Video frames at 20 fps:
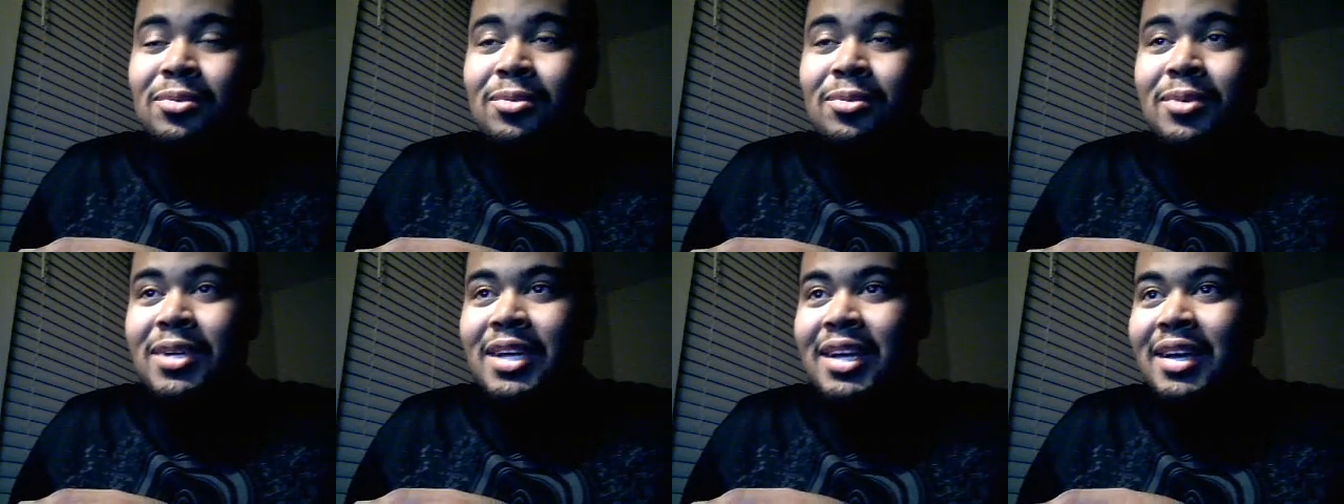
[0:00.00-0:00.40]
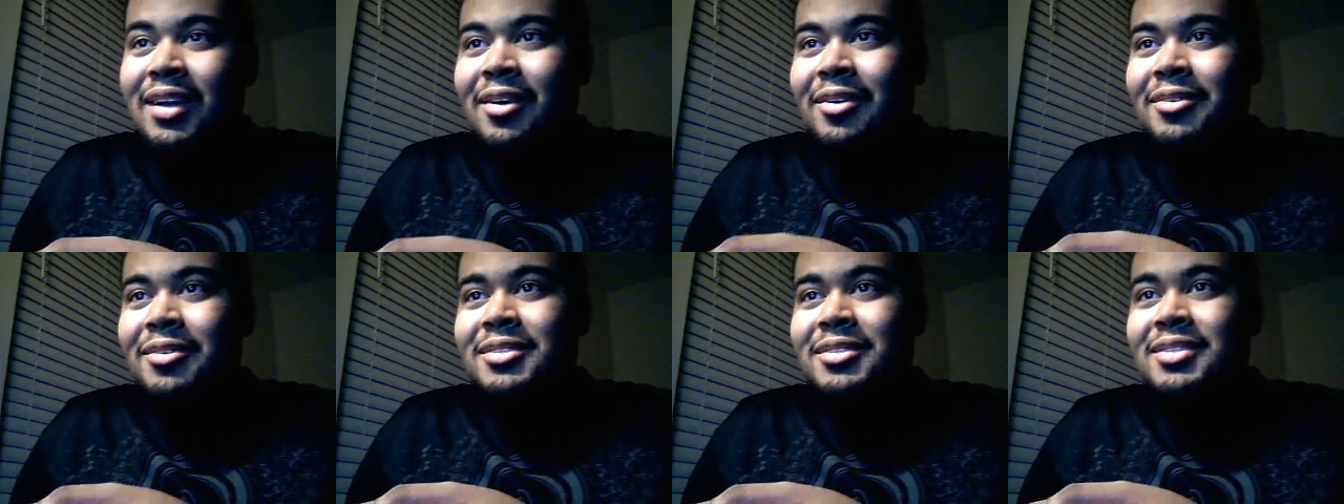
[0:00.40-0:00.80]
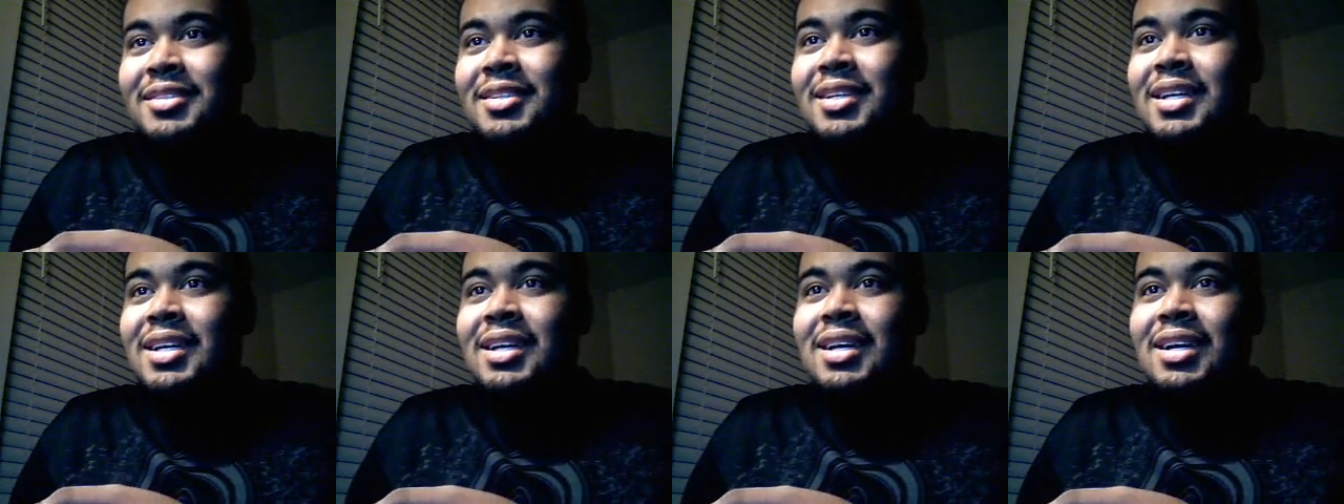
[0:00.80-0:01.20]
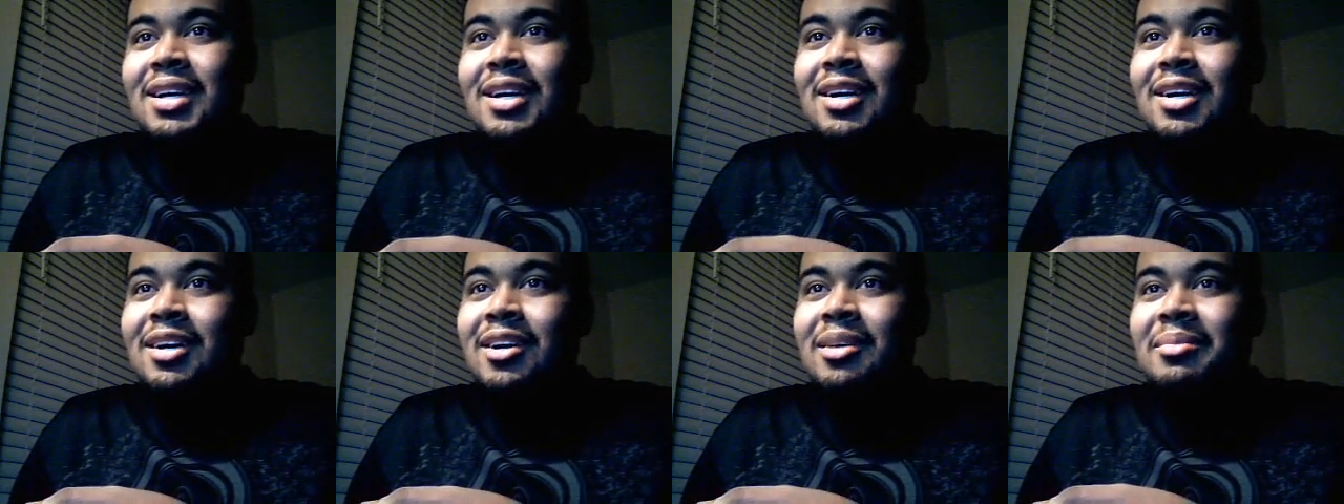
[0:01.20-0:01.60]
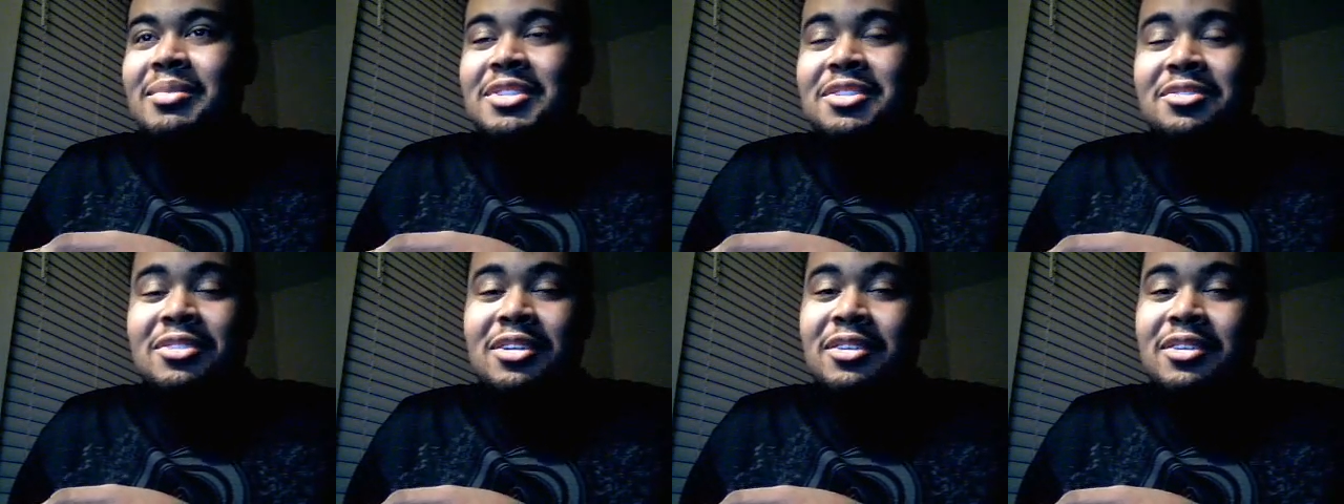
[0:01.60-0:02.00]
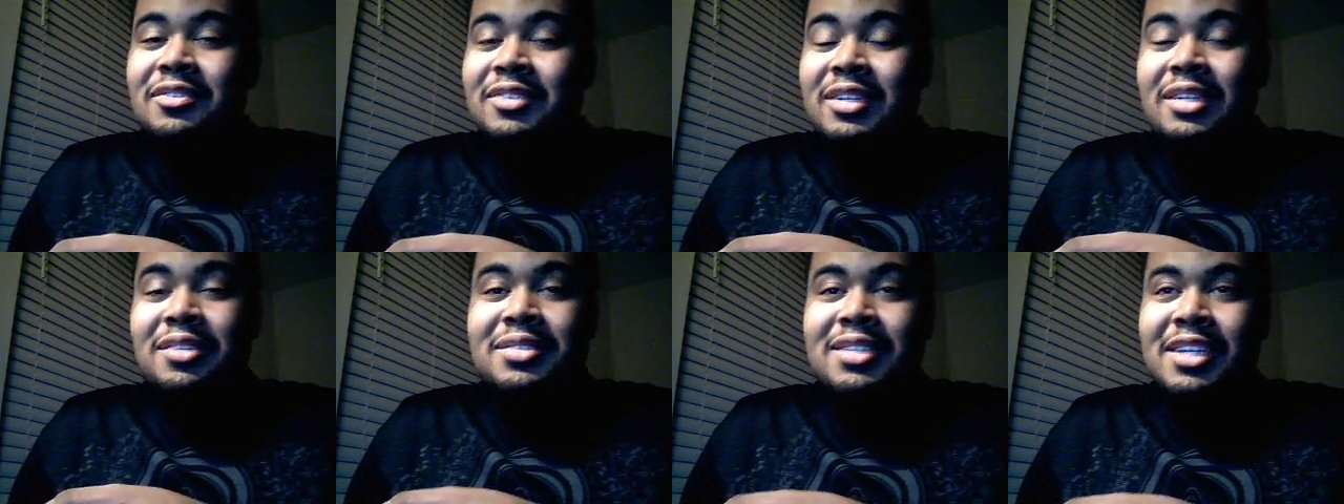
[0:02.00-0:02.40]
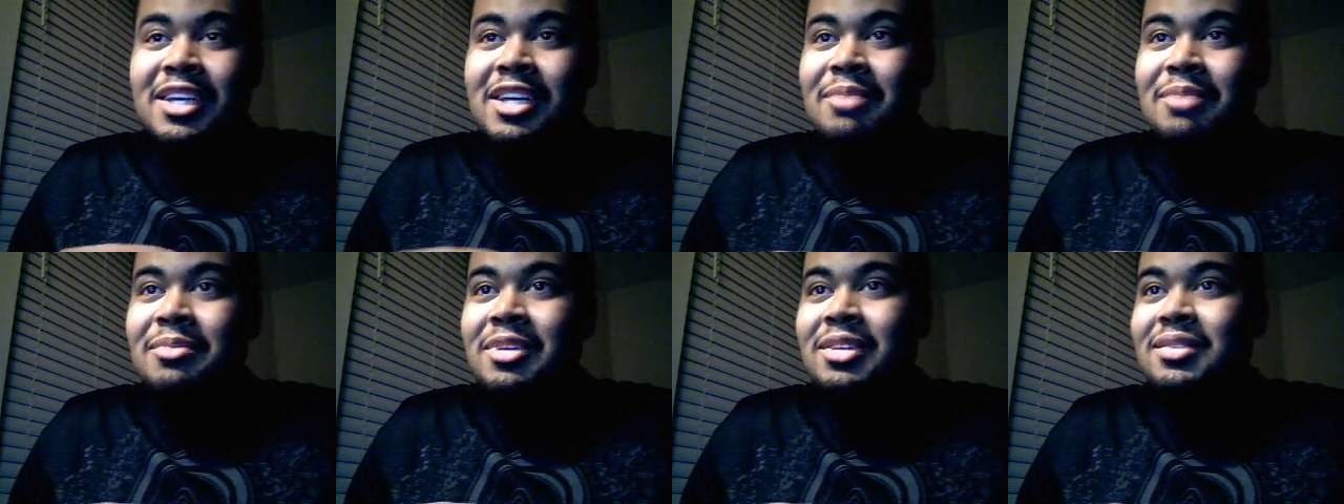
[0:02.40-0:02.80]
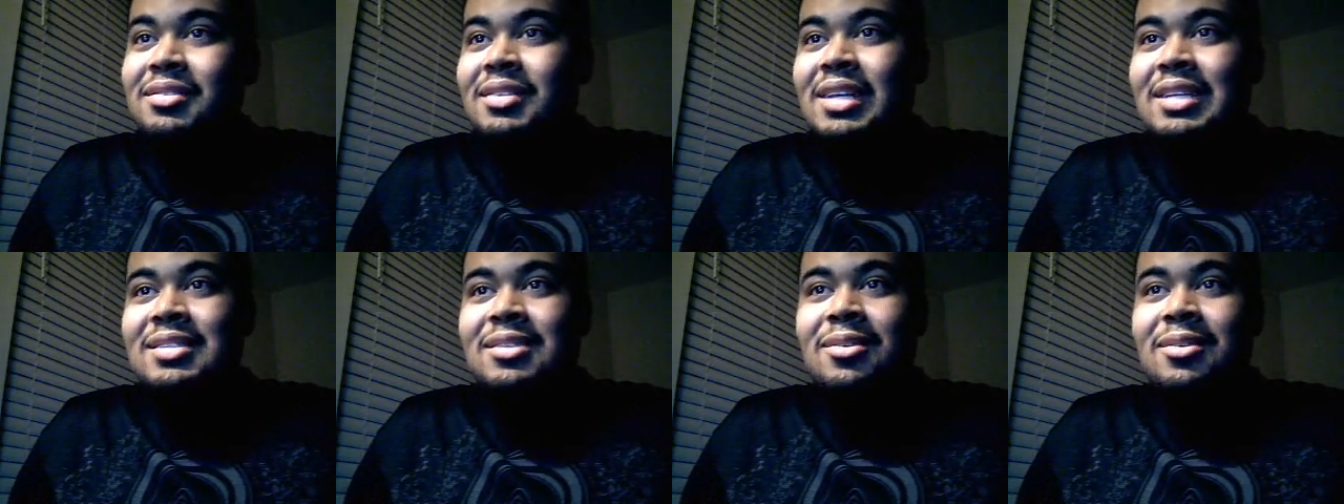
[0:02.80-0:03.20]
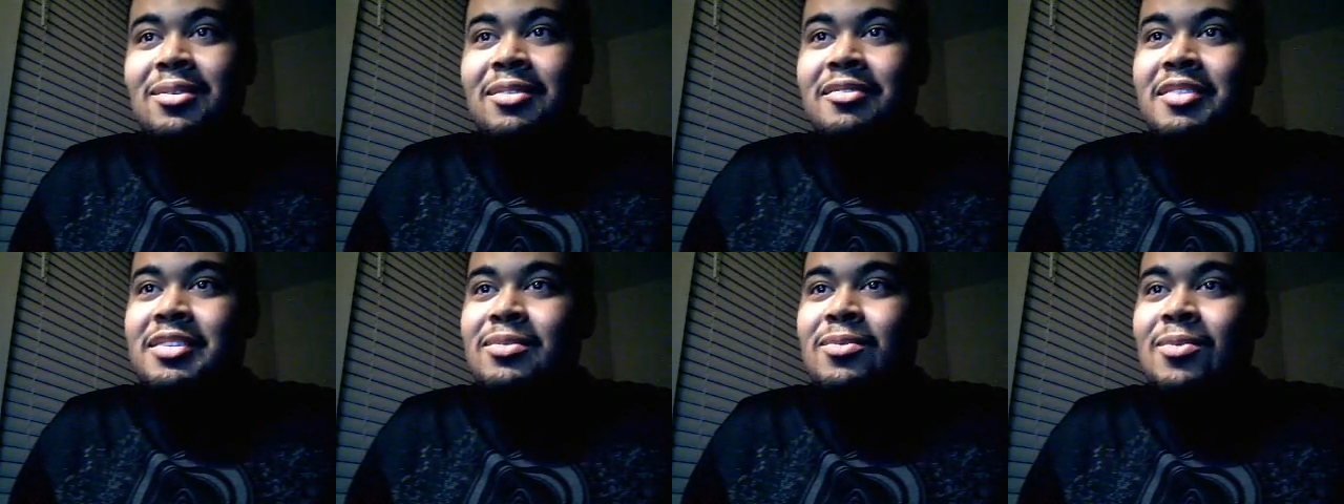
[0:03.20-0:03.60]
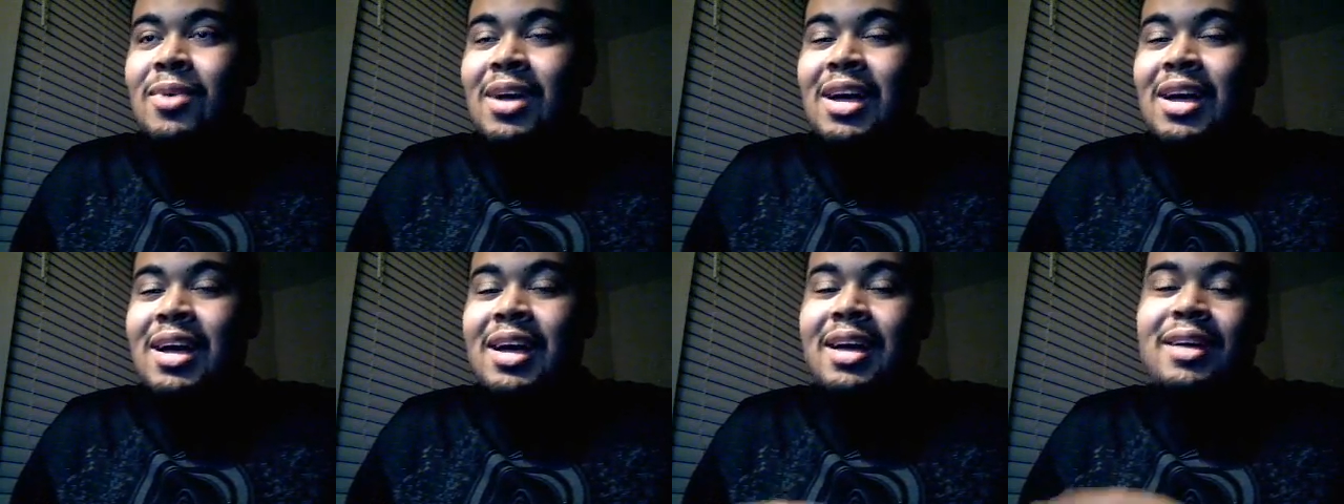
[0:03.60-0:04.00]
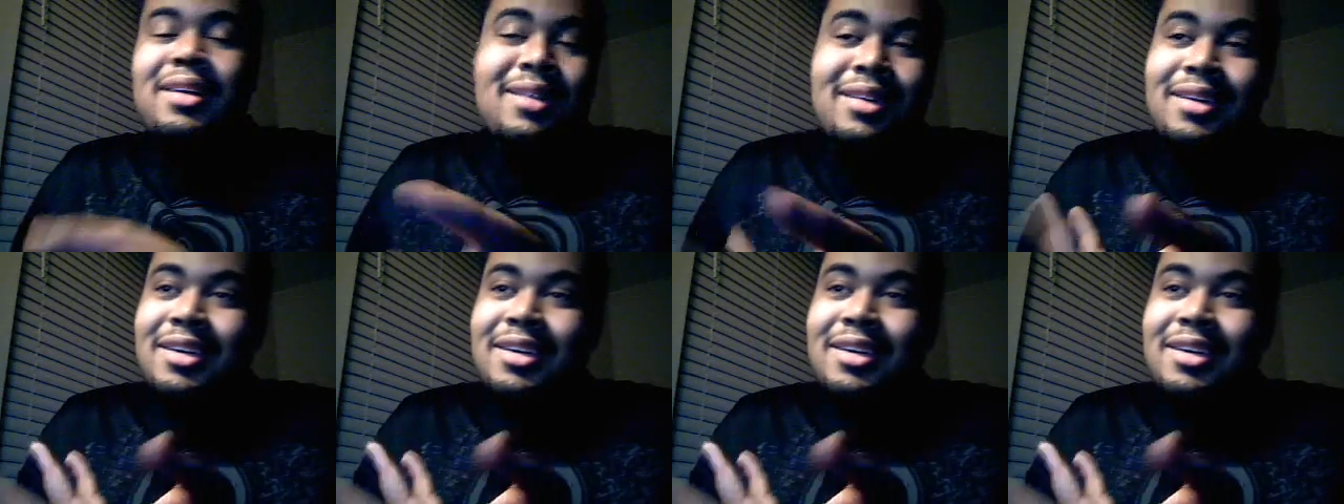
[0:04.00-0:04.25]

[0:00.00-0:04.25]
Who cares? Um, it's strictly for entertainment. That's the only reason why.